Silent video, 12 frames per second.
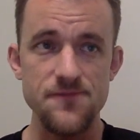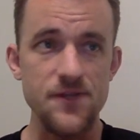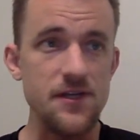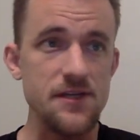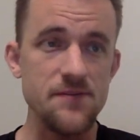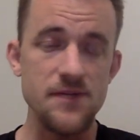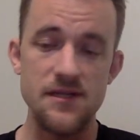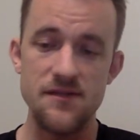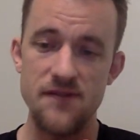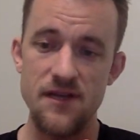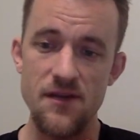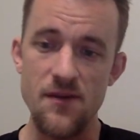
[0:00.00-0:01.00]
30-minute
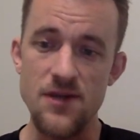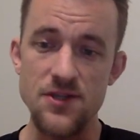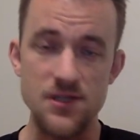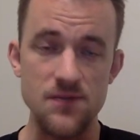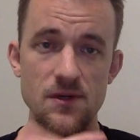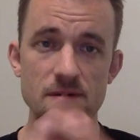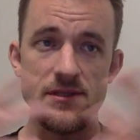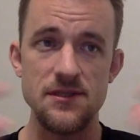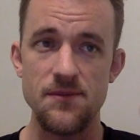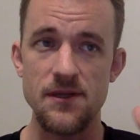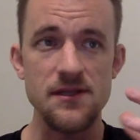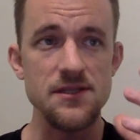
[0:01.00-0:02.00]
evaluation where we
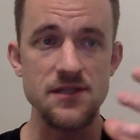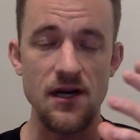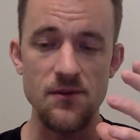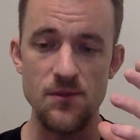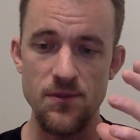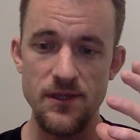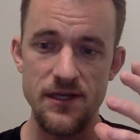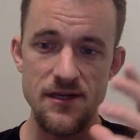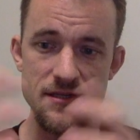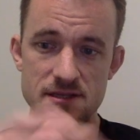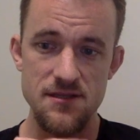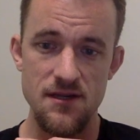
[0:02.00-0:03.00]
typically start with
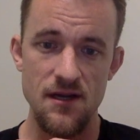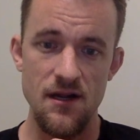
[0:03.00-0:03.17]
players.